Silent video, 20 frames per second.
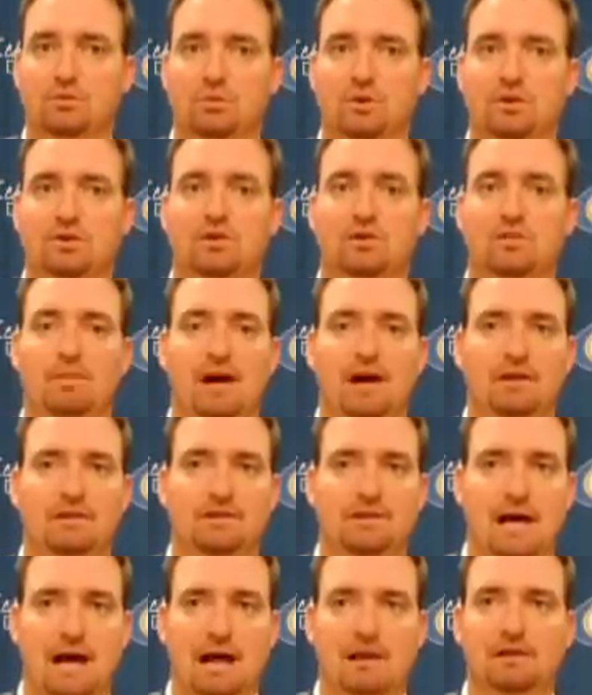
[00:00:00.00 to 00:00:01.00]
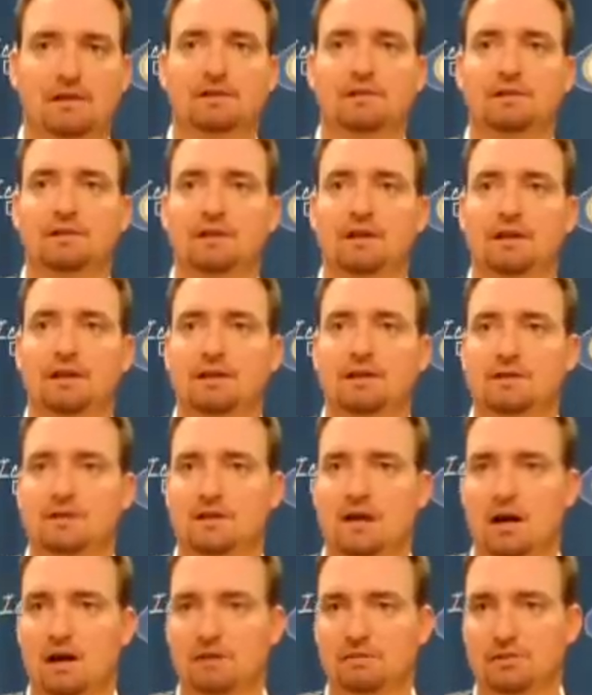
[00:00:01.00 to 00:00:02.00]
with the amount of talent in this
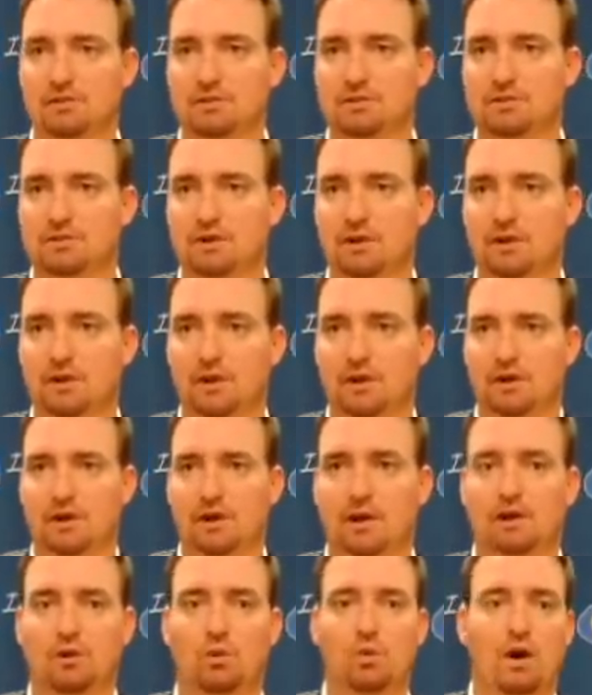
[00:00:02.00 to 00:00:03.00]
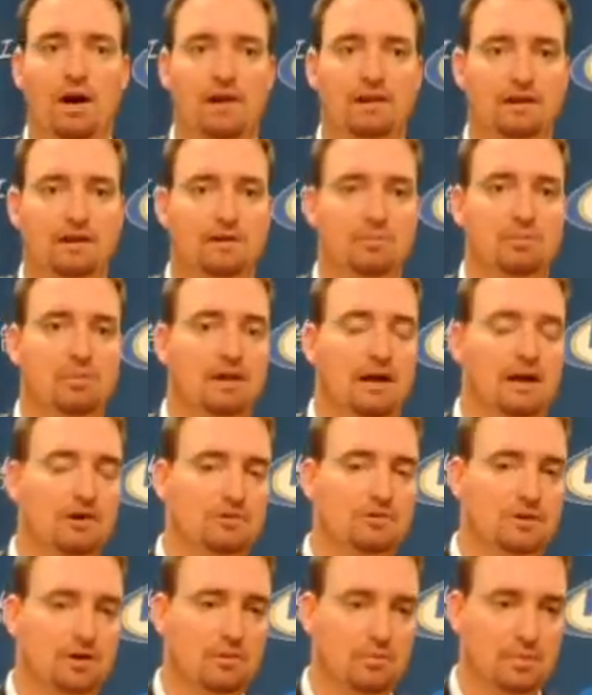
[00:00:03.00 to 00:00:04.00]
conference and the way that the
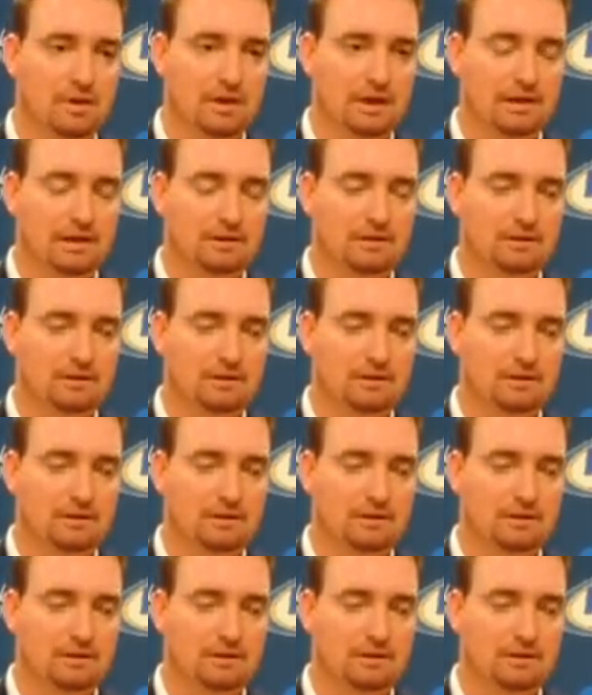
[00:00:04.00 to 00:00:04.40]
players compete,